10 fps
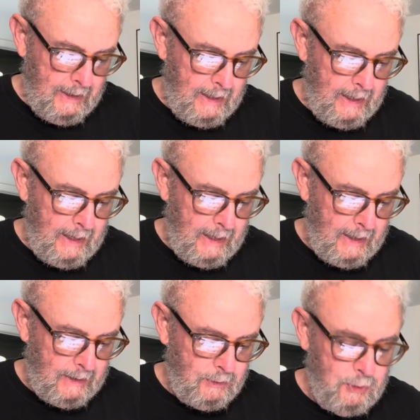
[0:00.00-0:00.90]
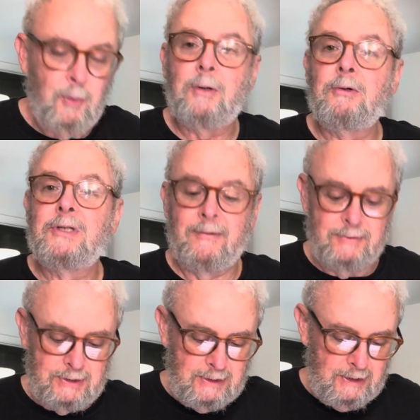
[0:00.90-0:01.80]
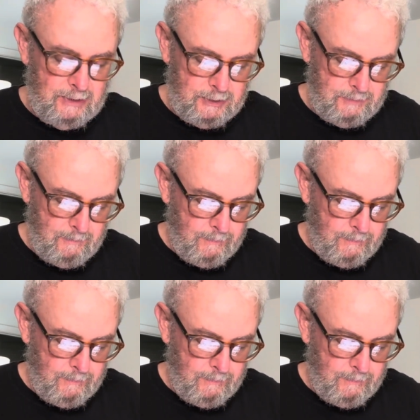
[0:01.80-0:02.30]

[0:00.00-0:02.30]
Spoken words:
and 207 CDs.